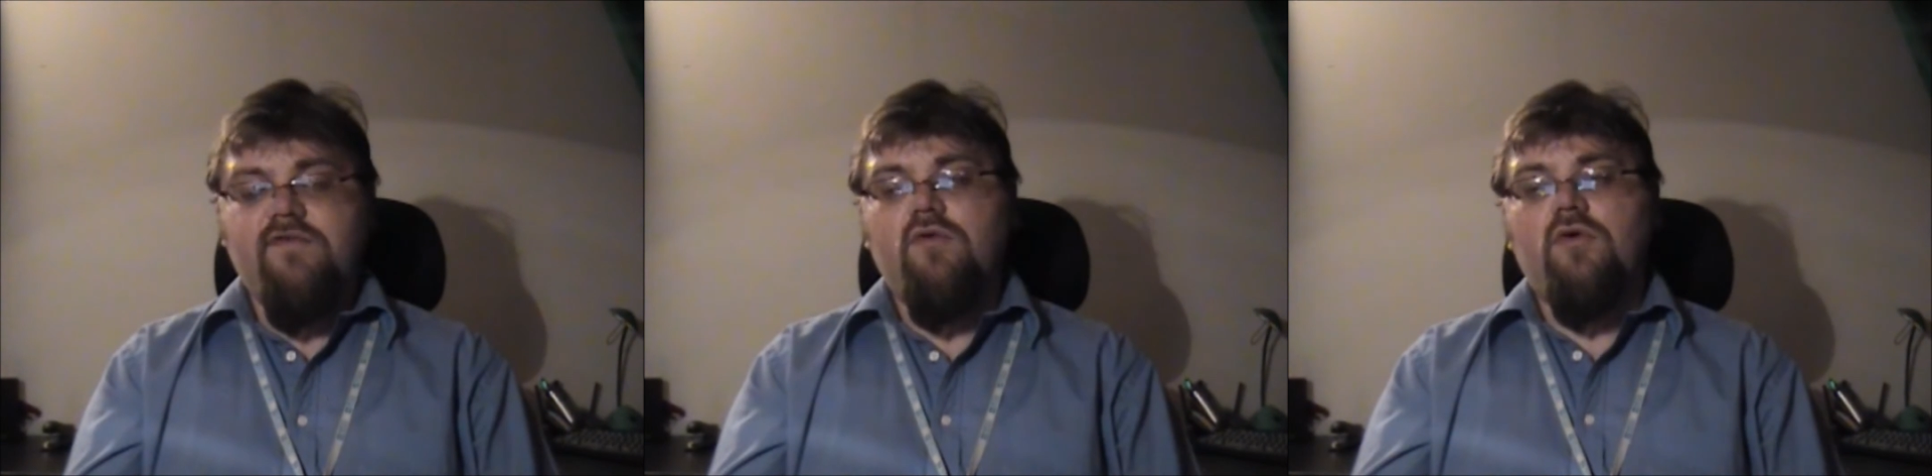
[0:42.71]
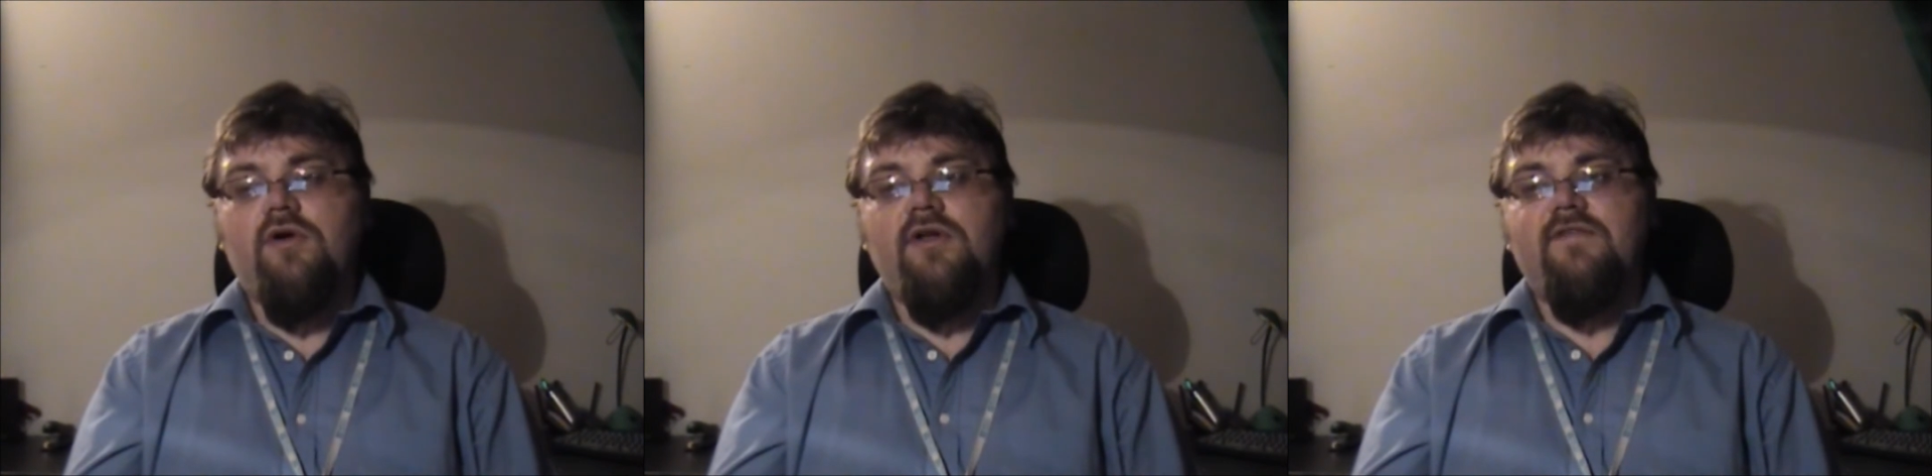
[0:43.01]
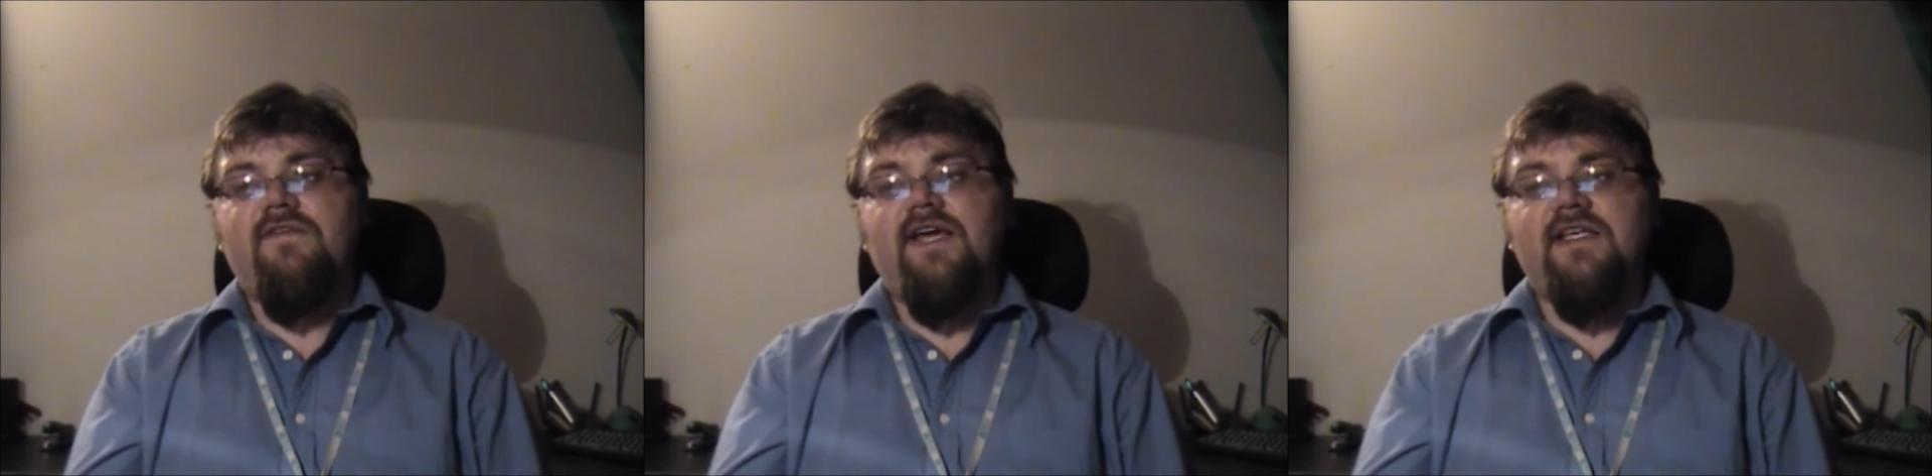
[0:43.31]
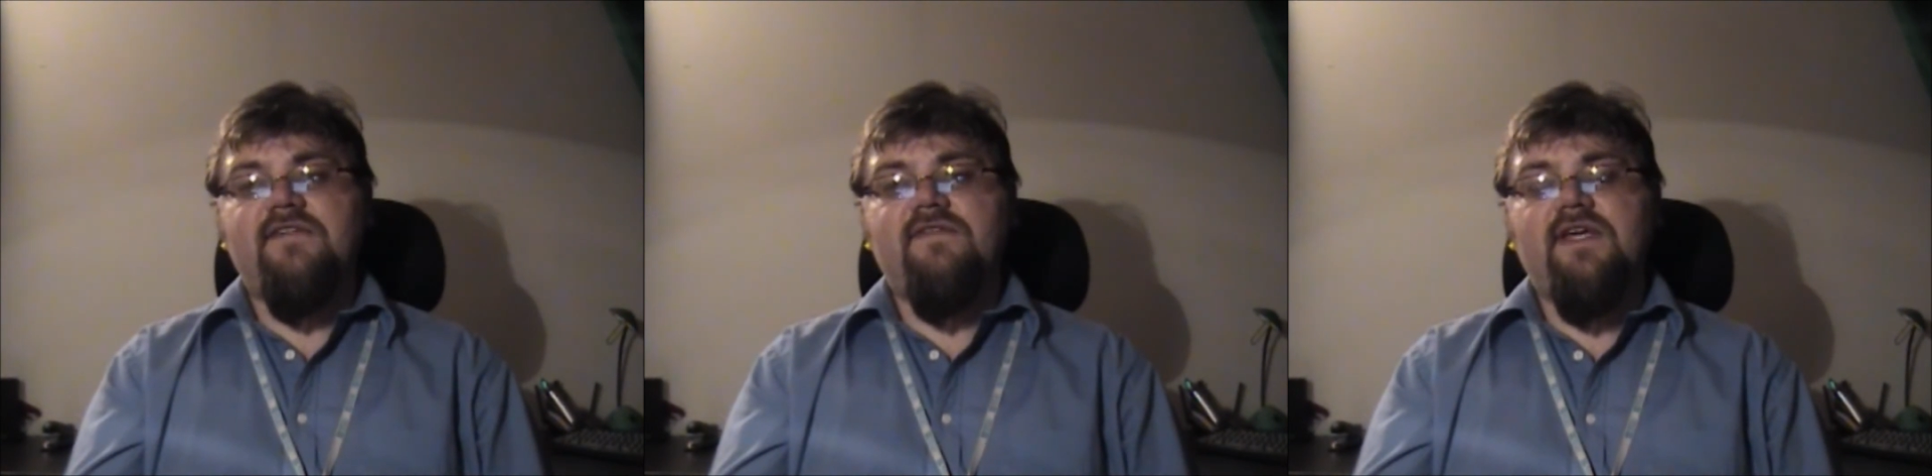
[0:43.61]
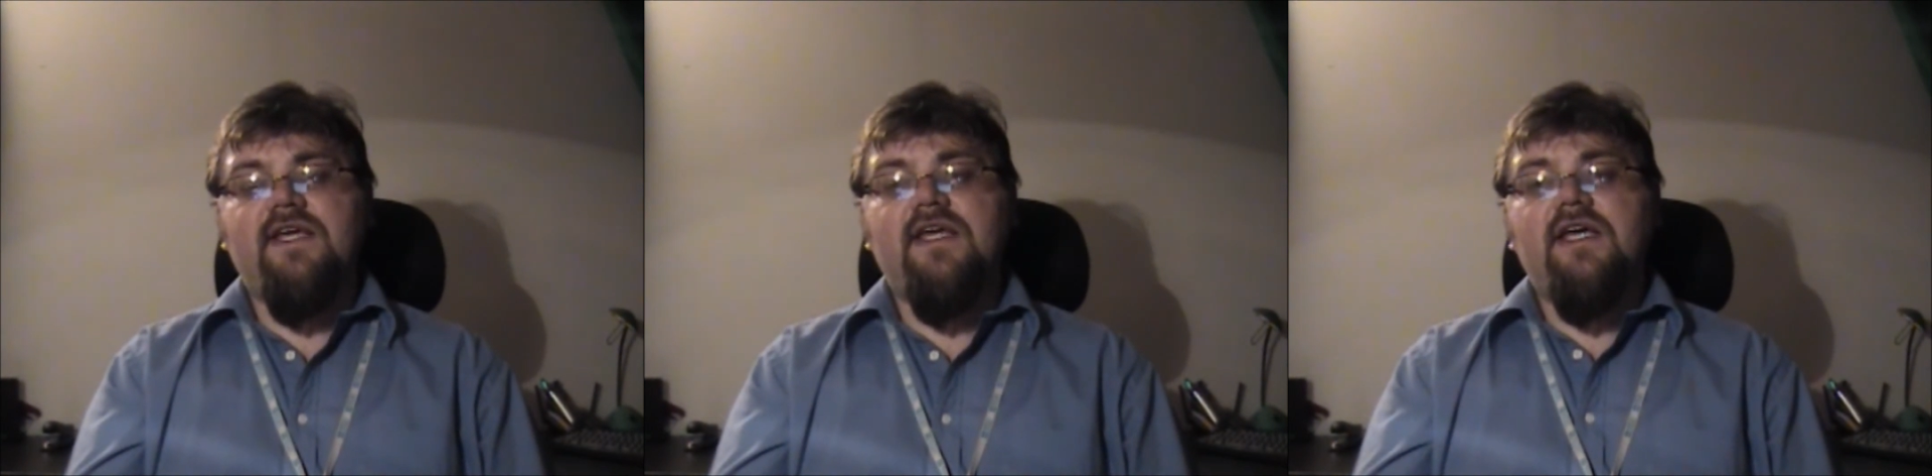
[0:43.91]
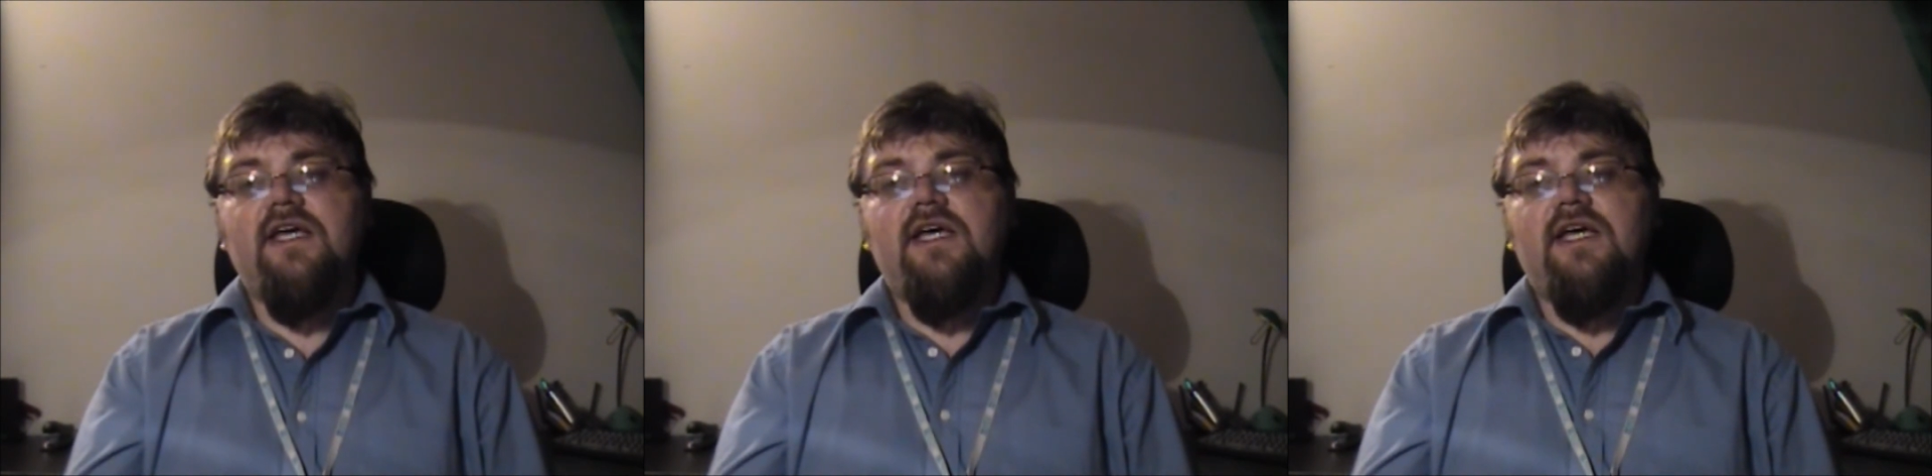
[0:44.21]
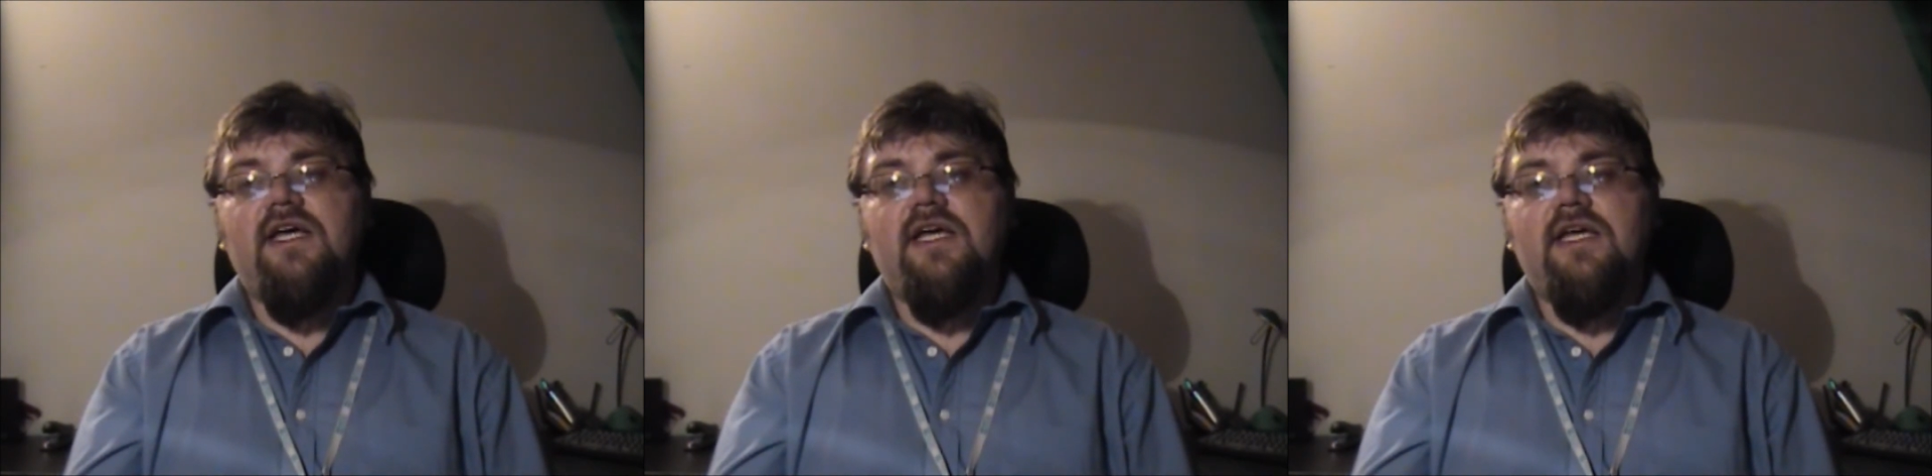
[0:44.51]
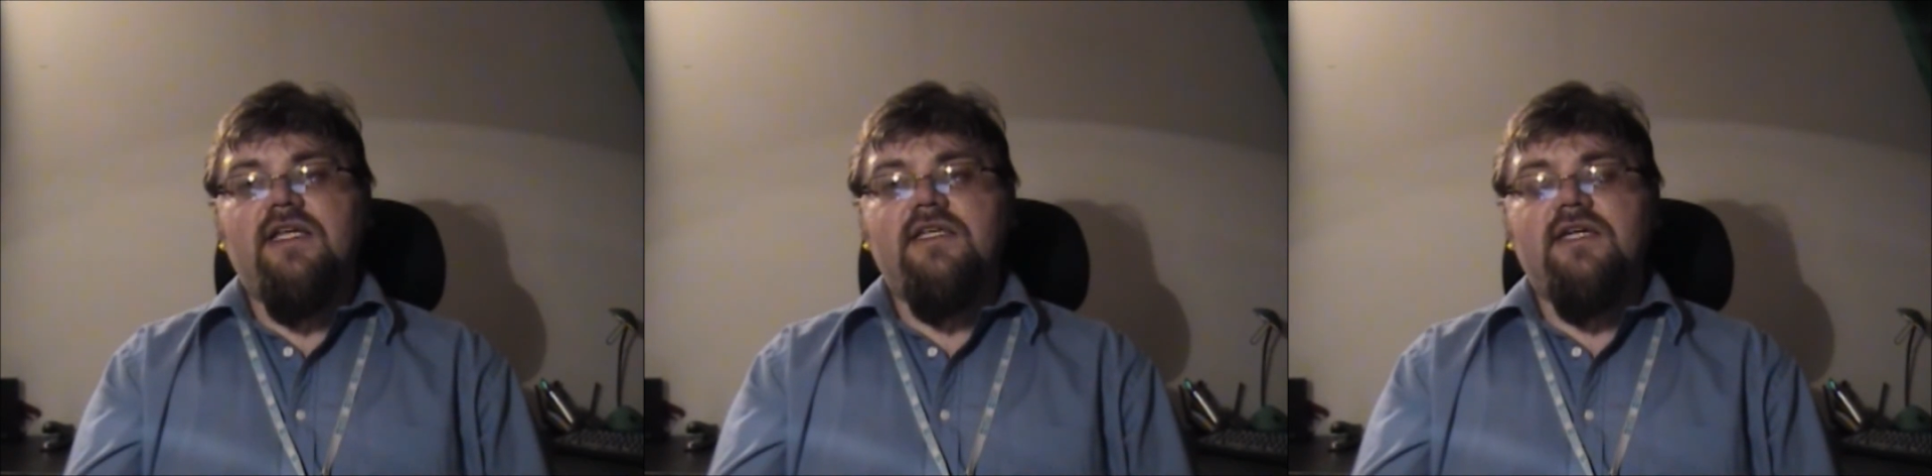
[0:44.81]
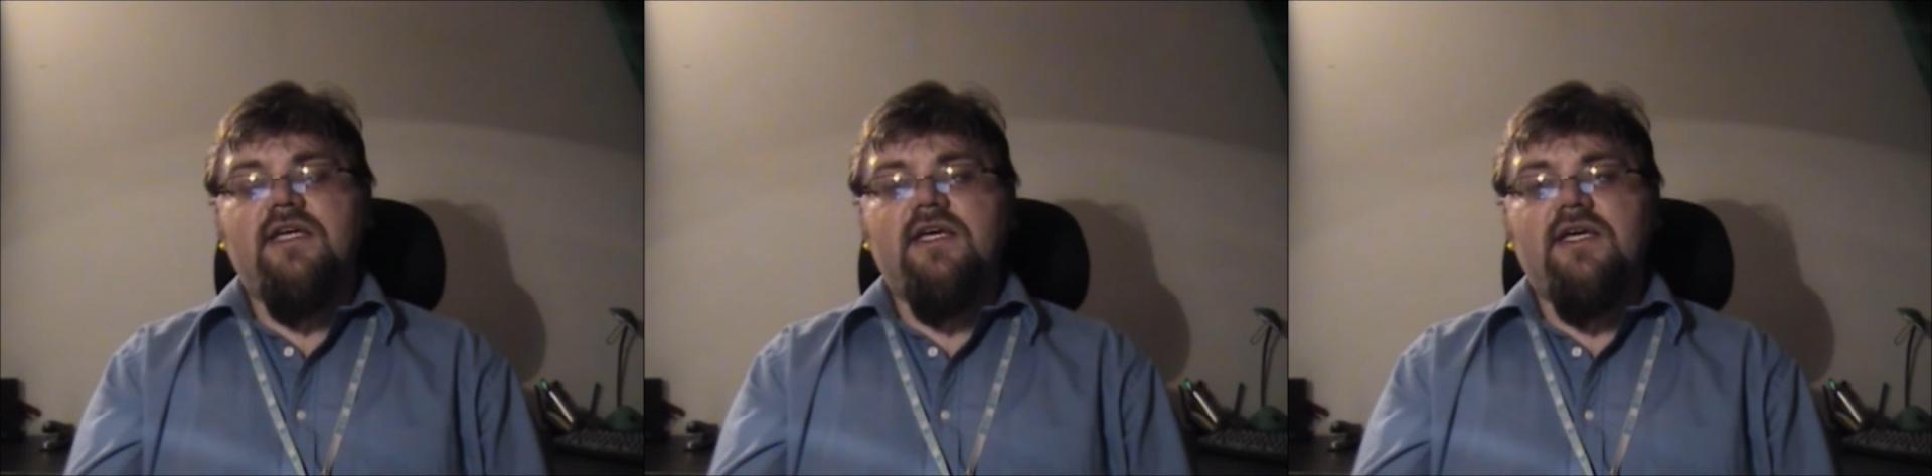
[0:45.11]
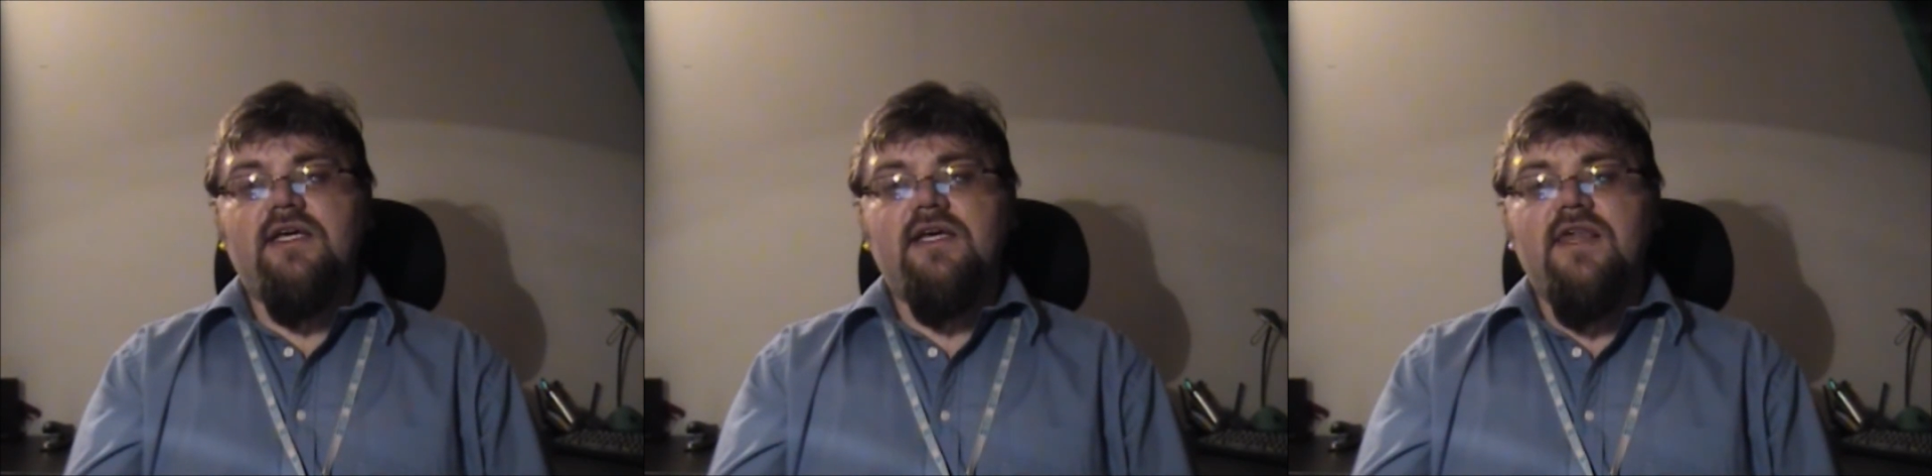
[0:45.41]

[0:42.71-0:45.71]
for effectively and uh,